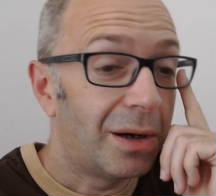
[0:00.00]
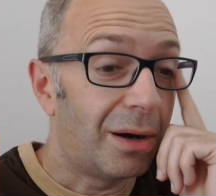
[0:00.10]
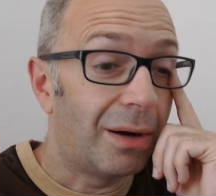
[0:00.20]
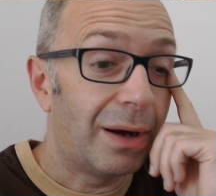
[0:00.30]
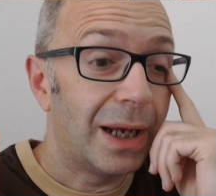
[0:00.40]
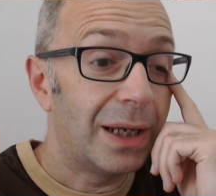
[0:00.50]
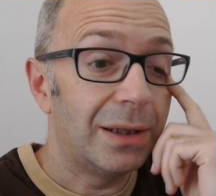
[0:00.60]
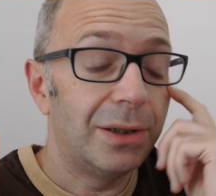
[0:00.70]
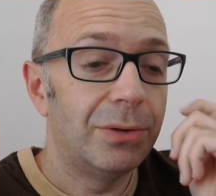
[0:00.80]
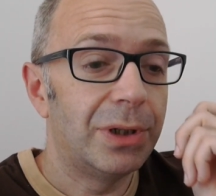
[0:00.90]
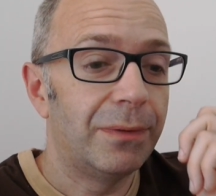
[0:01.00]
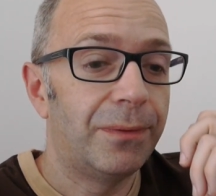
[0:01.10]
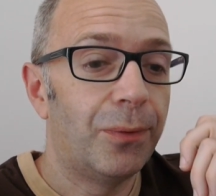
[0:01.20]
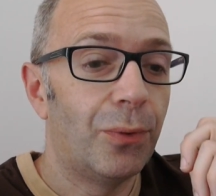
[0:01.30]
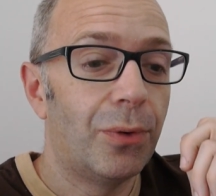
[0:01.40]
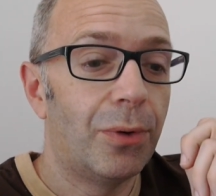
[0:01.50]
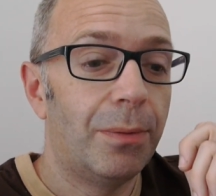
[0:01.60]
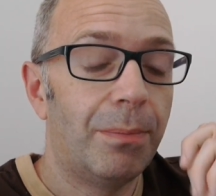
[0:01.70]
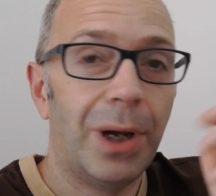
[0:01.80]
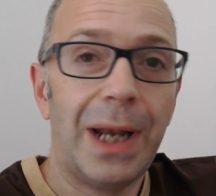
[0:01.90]
I use it
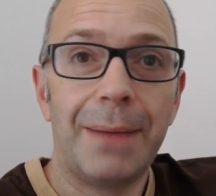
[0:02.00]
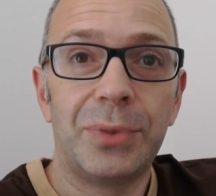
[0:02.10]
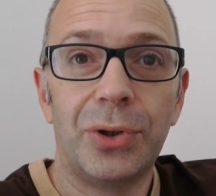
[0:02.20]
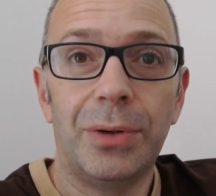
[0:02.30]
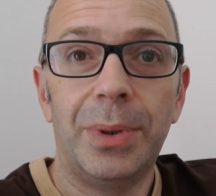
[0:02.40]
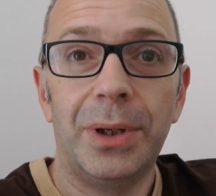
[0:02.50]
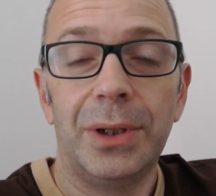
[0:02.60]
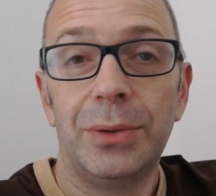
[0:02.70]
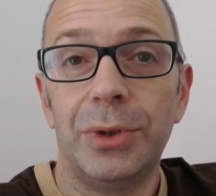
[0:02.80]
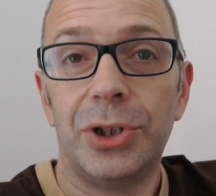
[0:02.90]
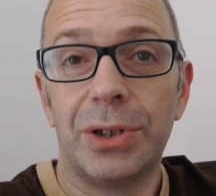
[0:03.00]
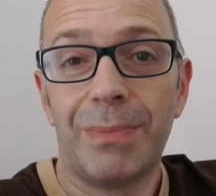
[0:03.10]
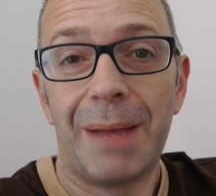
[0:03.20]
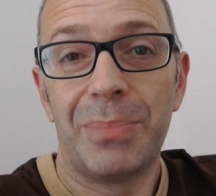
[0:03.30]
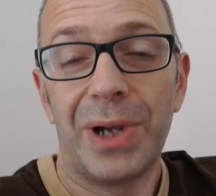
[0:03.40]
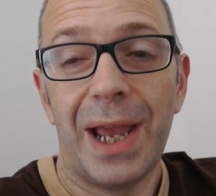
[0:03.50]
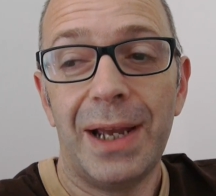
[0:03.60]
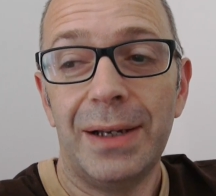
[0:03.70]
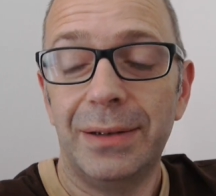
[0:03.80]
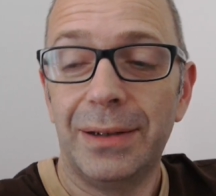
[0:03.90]
for my laptop, which is a MacBook
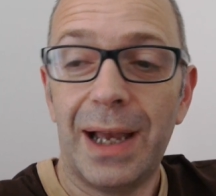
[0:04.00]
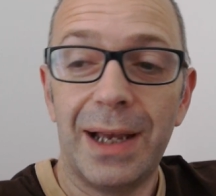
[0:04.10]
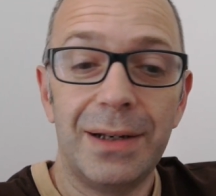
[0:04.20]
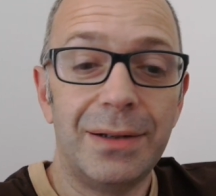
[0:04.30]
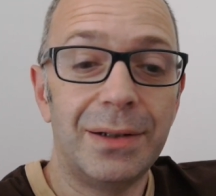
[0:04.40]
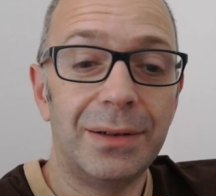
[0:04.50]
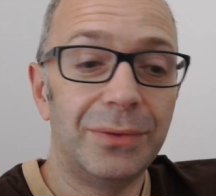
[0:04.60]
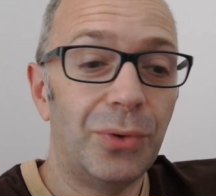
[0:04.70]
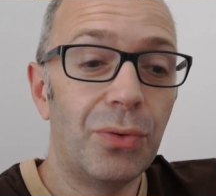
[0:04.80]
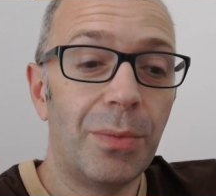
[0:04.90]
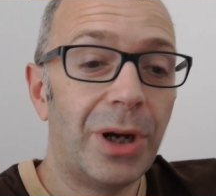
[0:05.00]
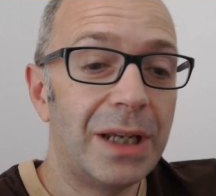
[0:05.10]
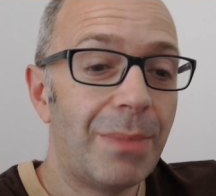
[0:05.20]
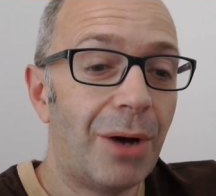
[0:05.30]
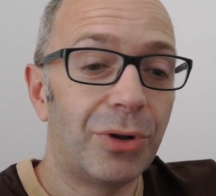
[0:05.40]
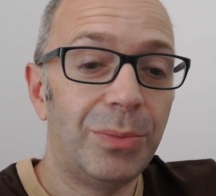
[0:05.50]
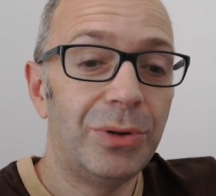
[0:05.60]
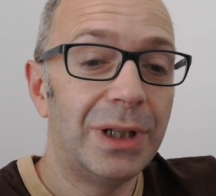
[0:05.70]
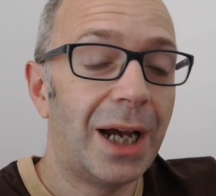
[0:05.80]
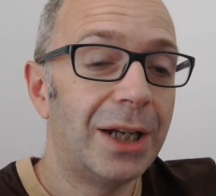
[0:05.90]
Air, and all of my email
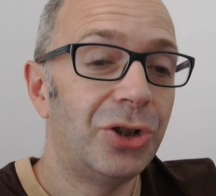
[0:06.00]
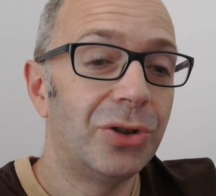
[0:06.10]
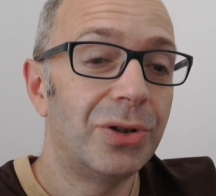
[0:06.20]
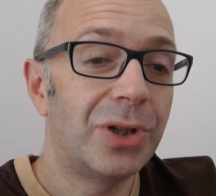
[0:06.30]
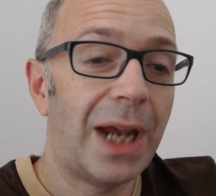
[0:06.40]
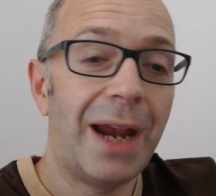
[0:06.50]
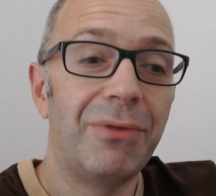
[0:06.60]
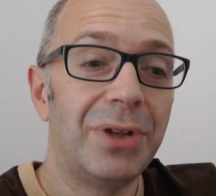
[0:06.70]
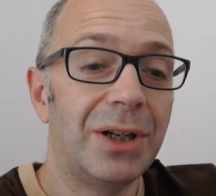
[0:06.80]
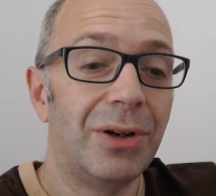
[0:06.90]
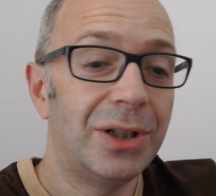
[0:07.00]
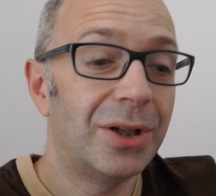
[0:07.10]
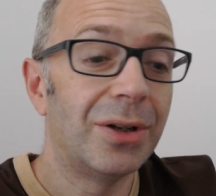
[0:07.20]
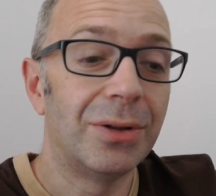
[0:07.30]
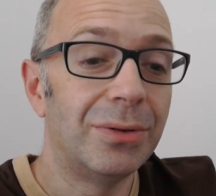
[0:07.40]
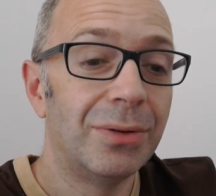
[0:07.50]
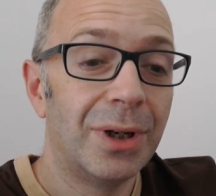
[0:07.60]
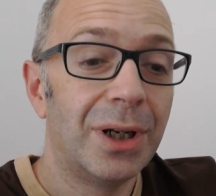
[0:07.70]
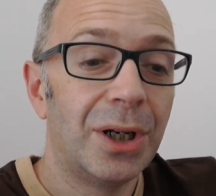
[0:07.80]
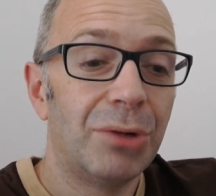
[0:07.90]
communications, everything I do
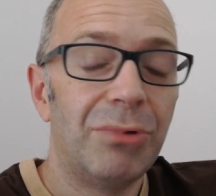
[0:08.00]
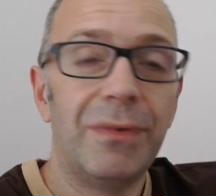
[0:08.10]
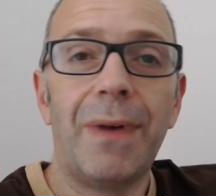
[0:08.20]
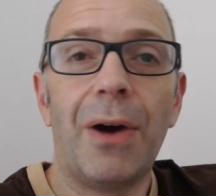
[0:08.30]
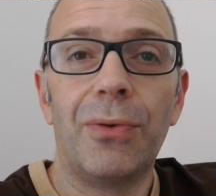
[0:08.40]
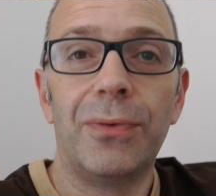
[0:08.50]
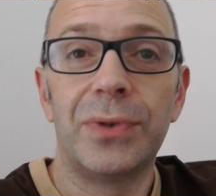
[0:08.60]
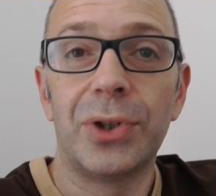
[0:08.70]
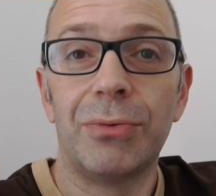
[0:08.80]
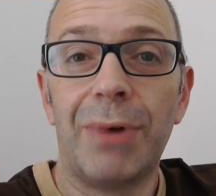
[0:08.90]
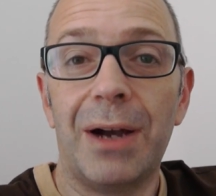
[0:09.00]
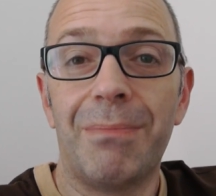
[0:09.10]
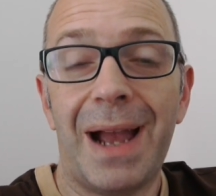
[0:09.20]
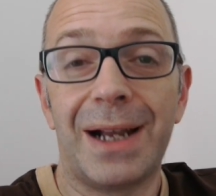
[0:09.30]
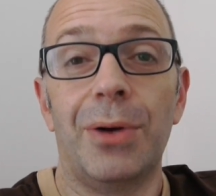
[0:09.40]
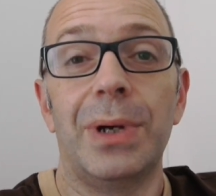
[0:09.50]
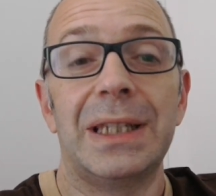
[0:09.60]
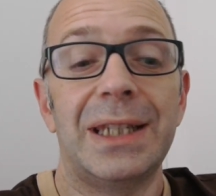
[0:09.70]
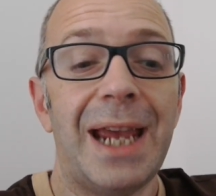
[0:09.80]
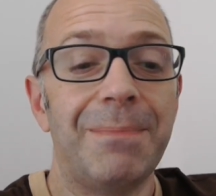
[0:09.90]
revolves around
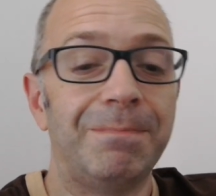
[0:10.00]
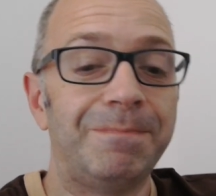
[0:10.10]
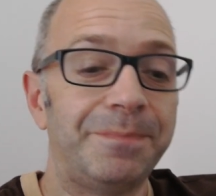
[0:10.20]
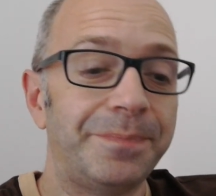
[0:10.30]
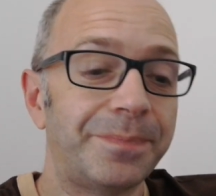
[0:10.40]
macOS 10.